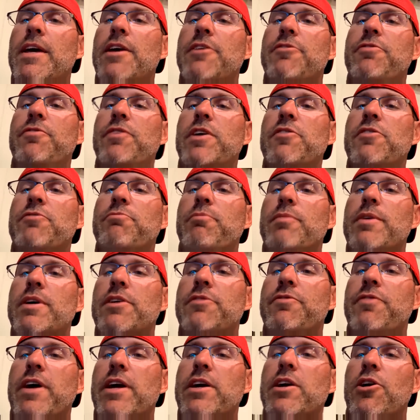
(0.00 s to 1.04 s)

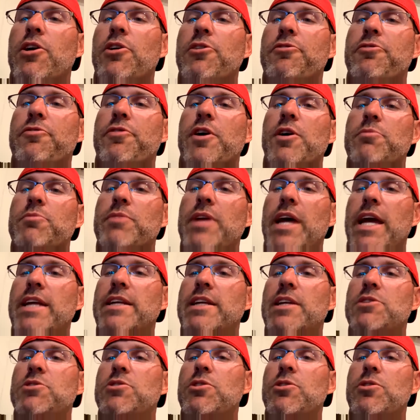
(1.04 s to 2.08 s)
If I go from
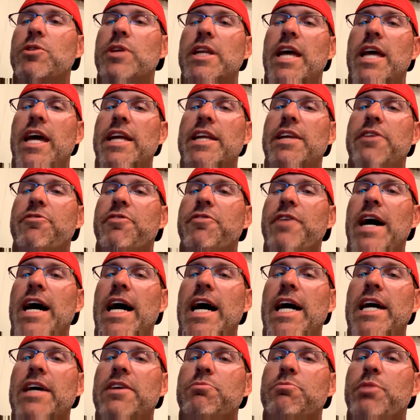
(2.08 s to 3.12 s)
92 to
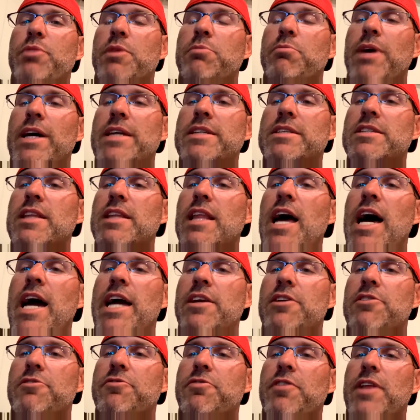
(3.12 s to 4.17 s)
95, but my
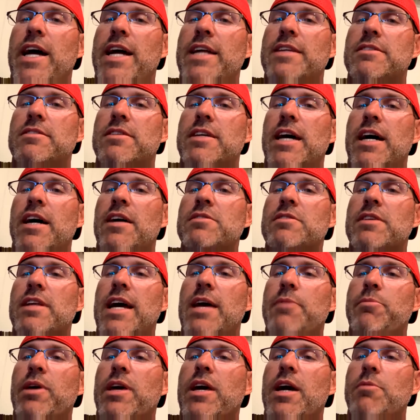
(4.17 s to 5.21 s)
slider flattens out,
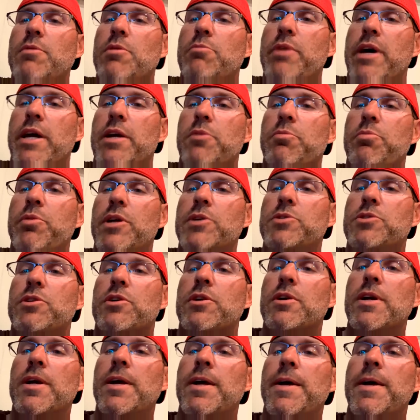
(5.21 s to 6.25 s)
did I become a better pitcher?